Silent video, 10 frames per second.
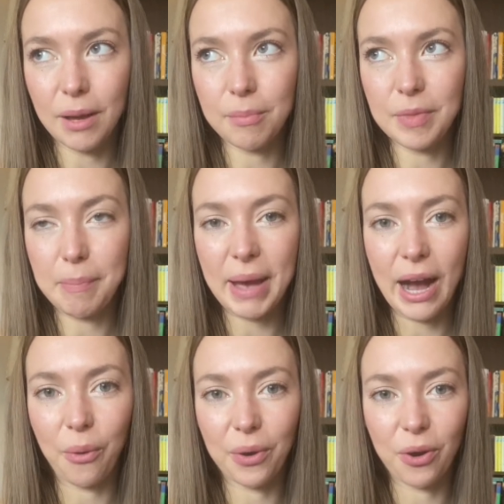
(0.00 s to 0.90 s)
the
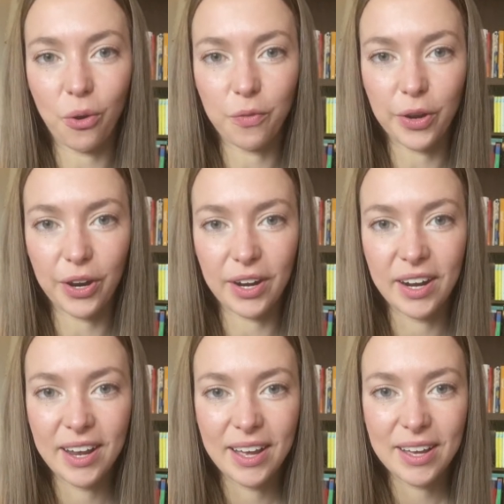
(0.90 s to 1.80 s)
power over,
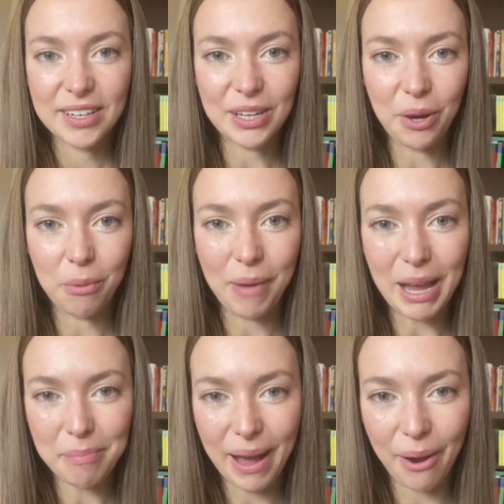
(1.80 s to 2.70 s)
my
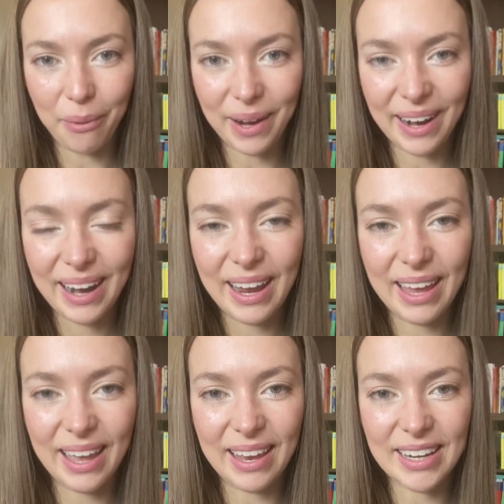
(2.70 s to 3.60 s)
power.
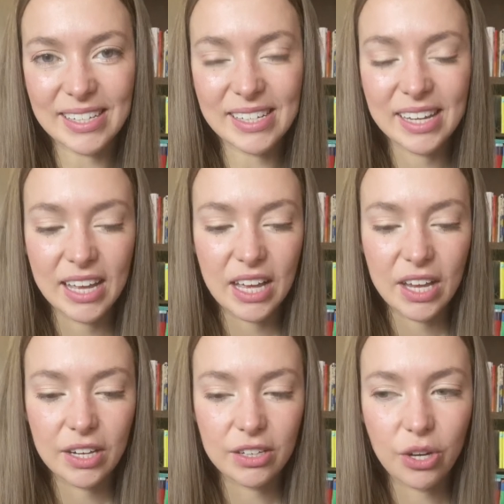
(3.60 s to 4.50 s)
And
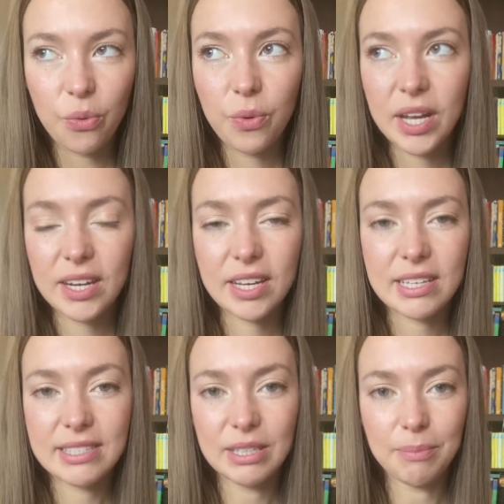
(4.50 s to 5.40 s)
no one
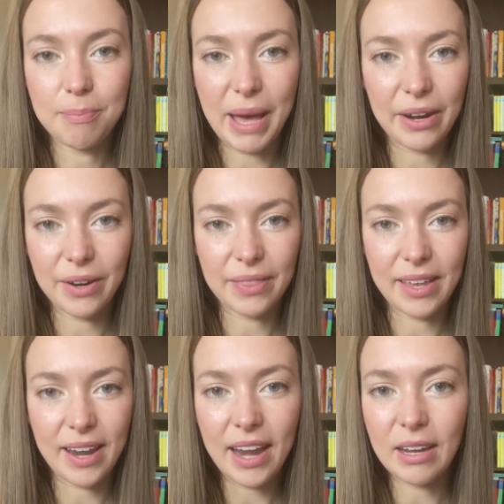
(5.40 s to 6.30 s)
is better
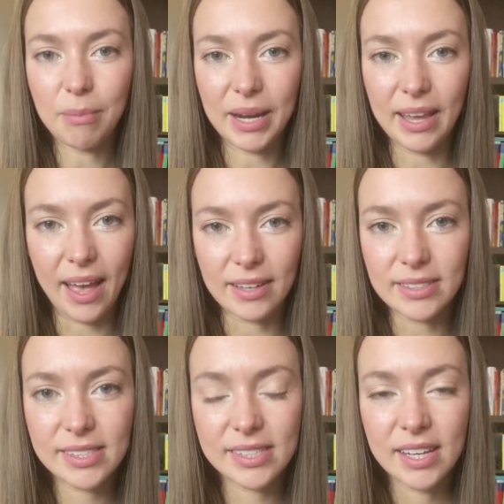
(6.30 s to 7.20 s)
than anybody
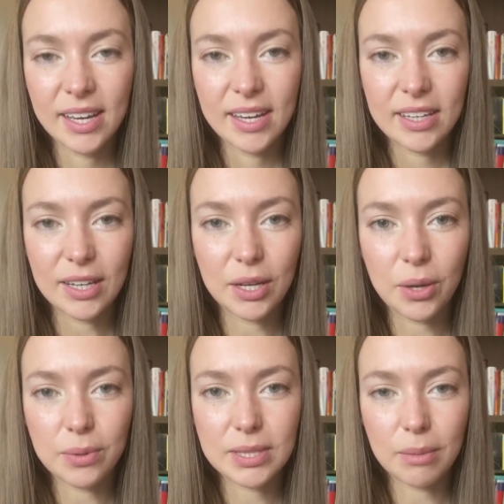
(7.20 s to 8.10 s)
else.
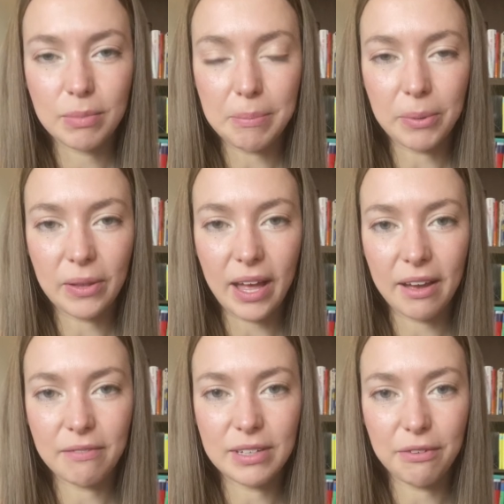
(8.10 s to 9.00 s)
Some people
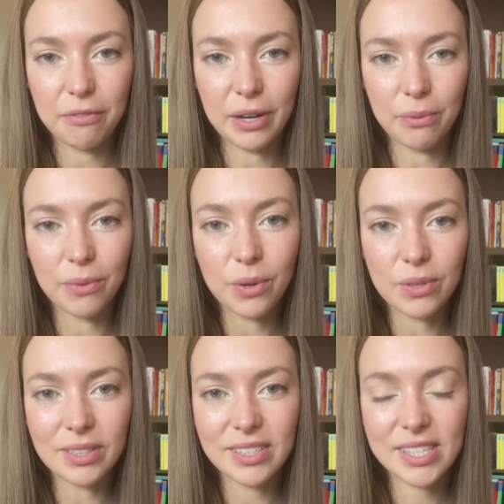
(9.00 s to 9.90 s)
have different
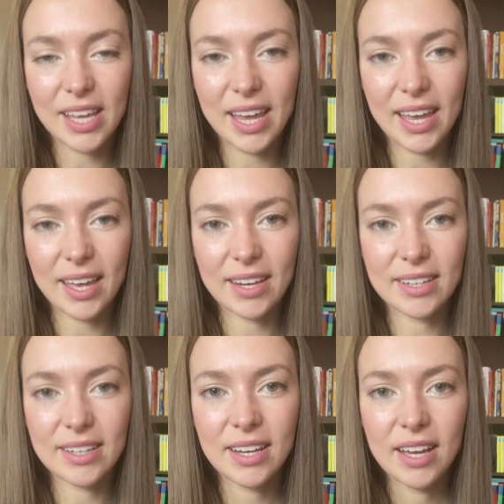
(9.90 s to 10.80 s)
roles,
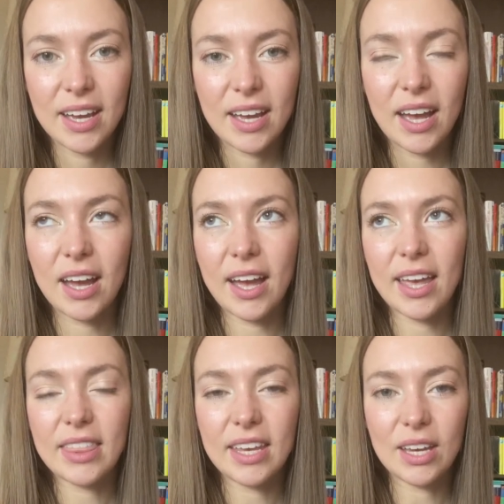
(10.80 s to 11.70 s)
and I
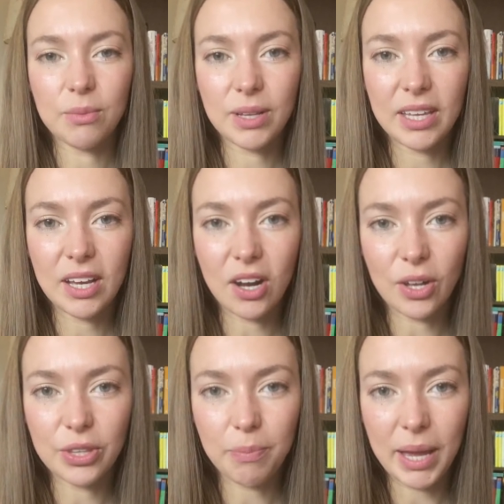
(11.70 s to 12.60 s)
think it really all
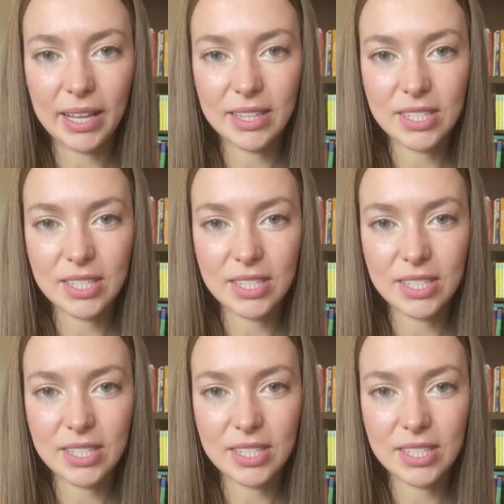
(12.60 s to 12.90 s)
depends